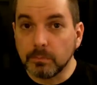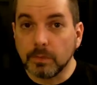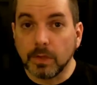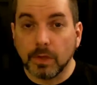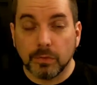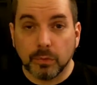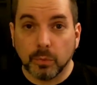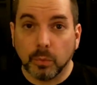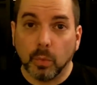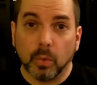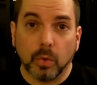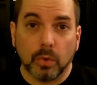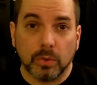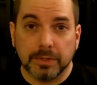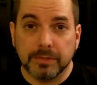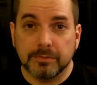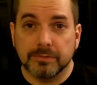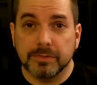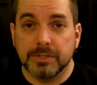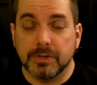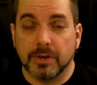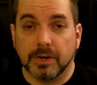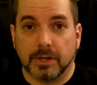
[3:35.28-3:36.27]
the world
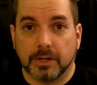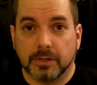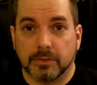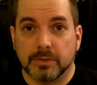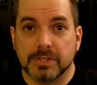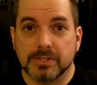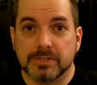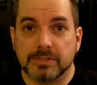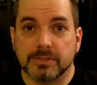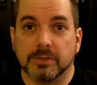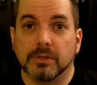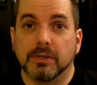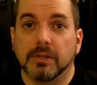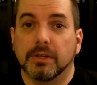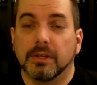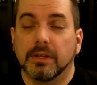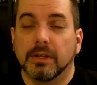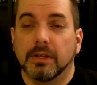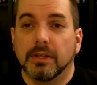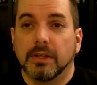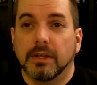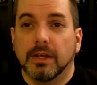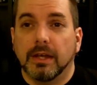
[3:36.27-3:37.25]
of the Dark Crystal.
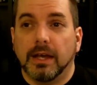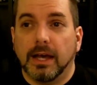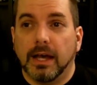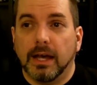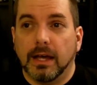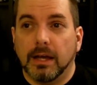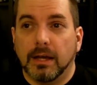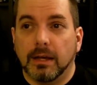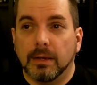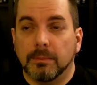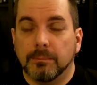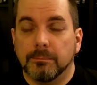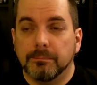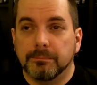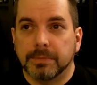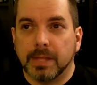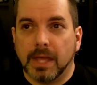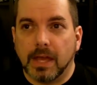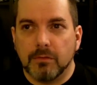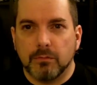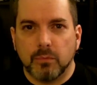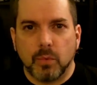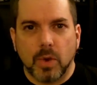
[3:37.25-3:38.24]

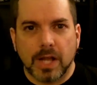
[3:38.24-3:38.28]
I've